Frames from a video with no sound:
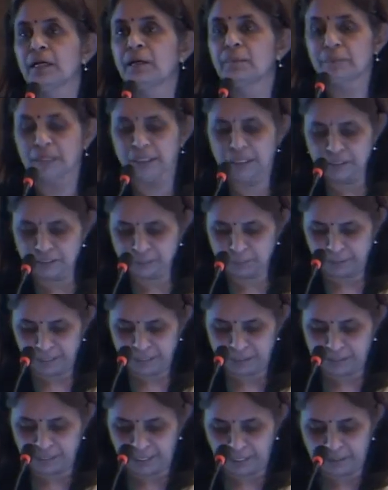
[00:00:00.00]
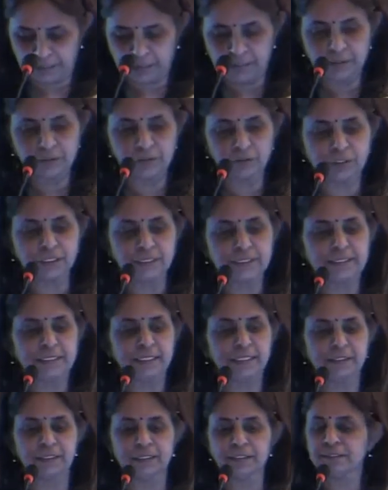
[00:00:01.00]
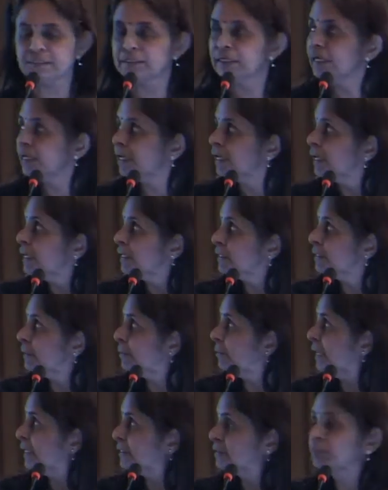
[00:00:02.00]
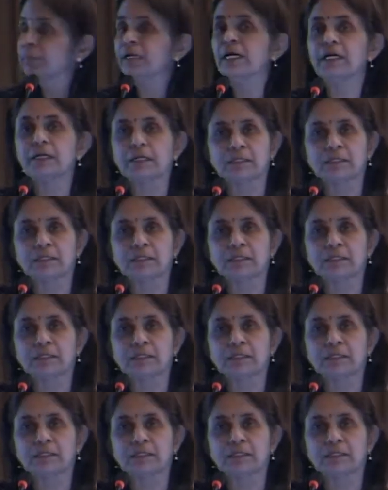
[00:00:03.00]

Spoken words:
But despite that, you just see this, the benchmark